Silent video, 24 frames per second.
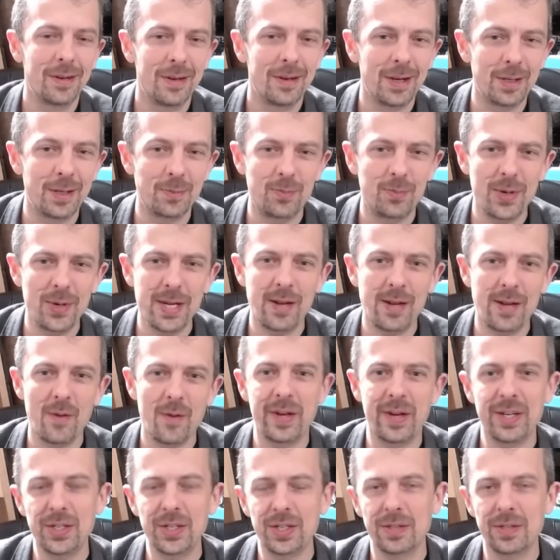It's pretty
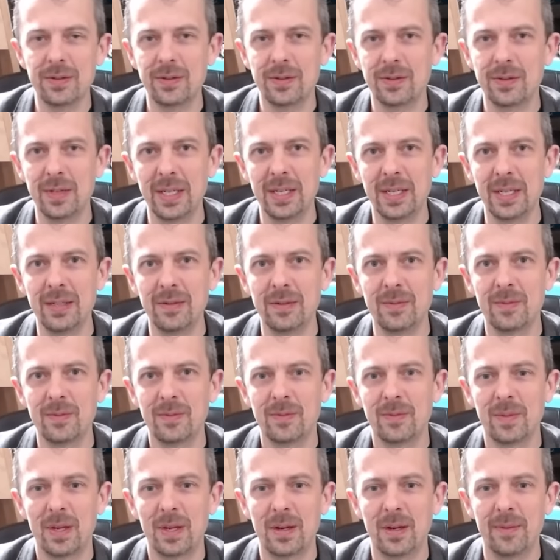conventional in
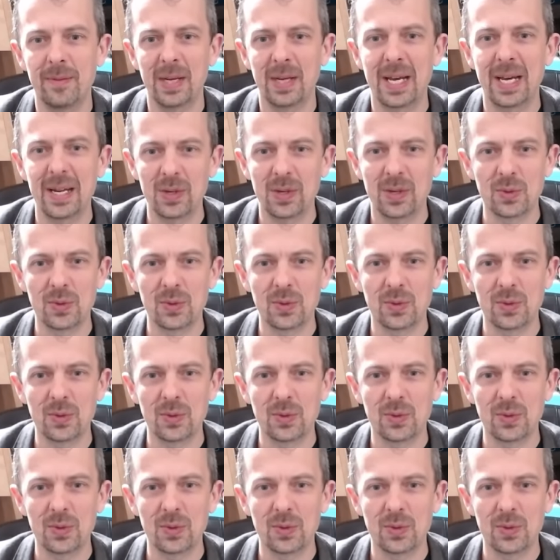uh, mechanical